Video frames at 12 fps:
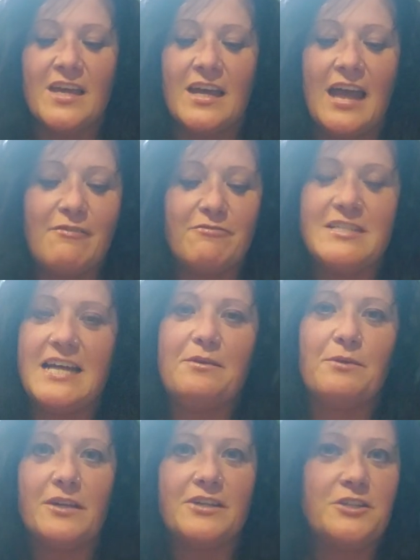every day
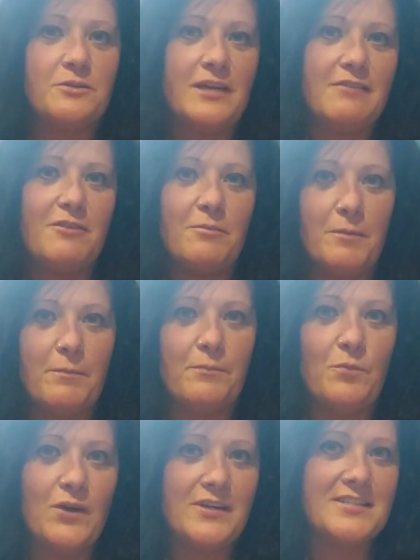when I do it, even on my
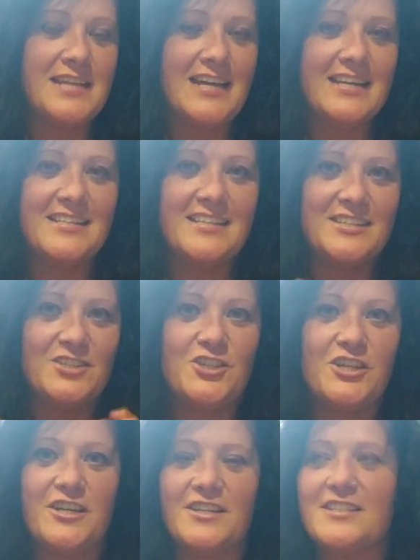worst days, is
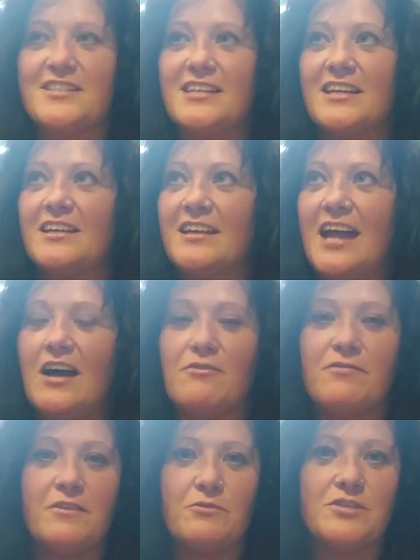just, I
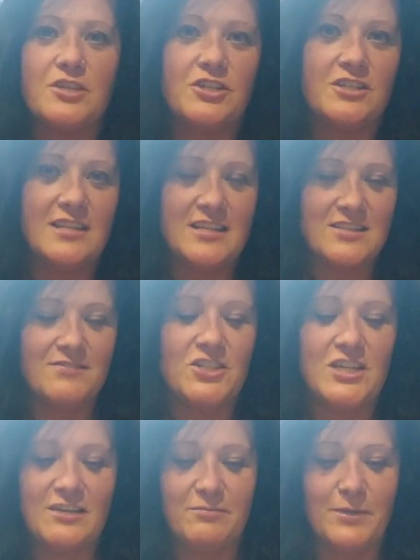feel such a sense of
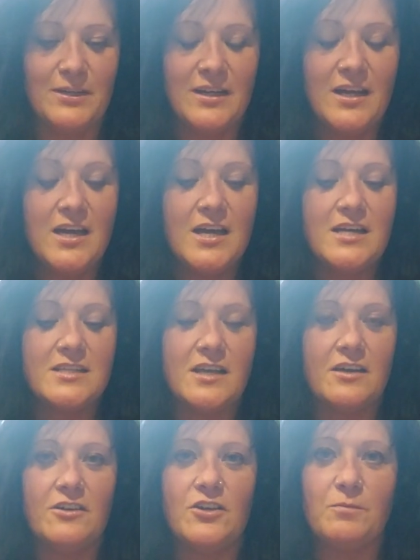achievement.
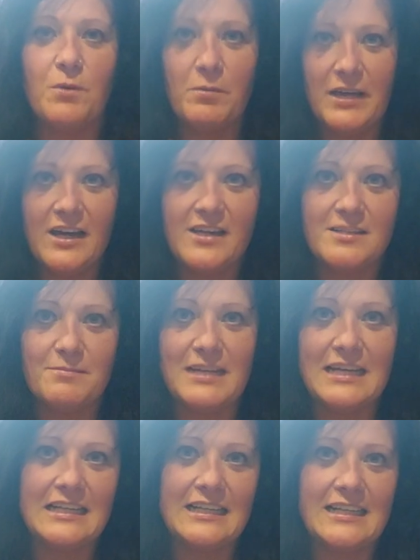So you probably heard some
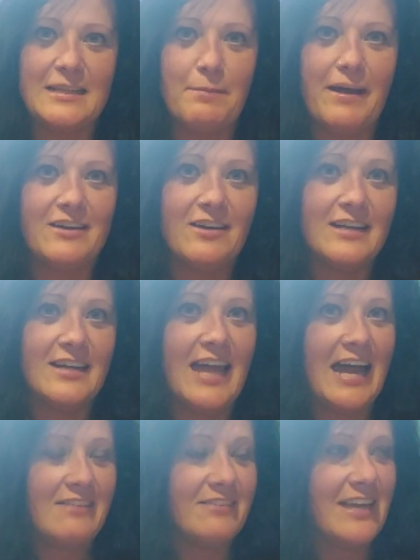giggling in the background. I
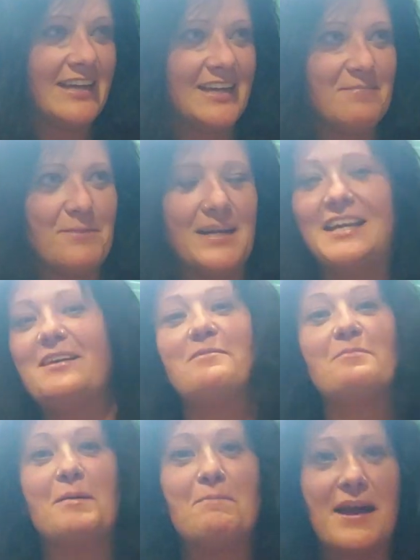have
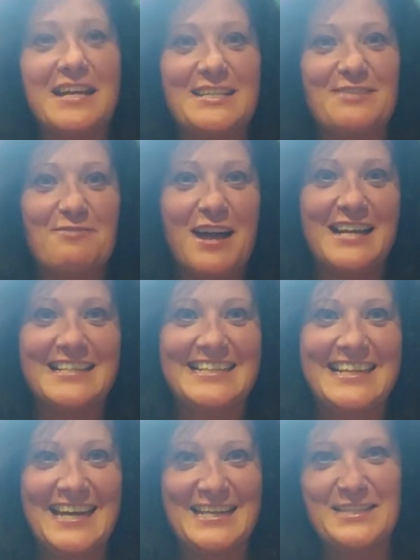my best friend, a
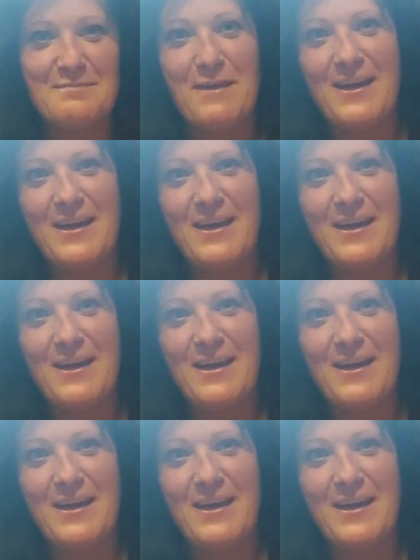guest appearance.